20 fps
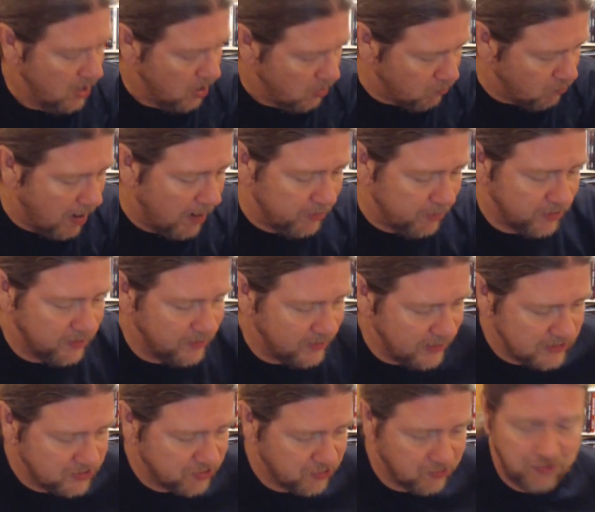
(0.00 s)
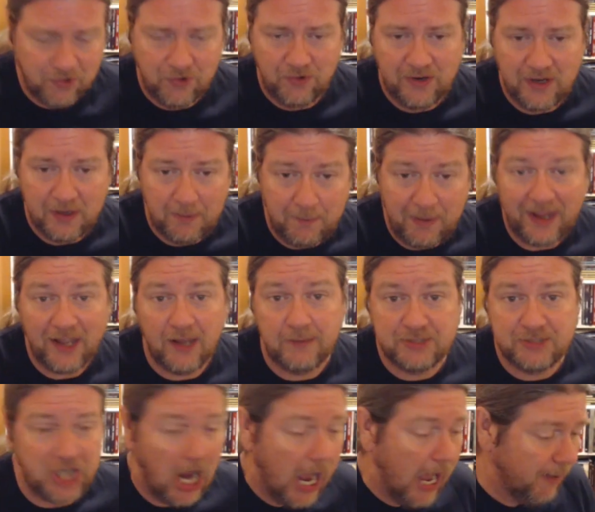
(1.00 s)
Robert and his crew did a bang-up
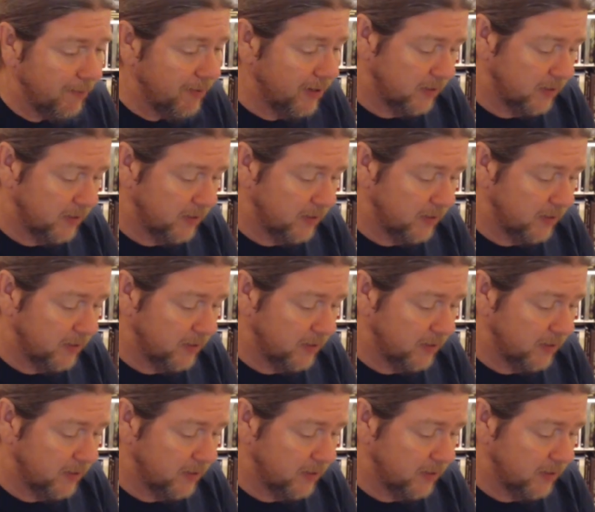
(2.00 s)
job.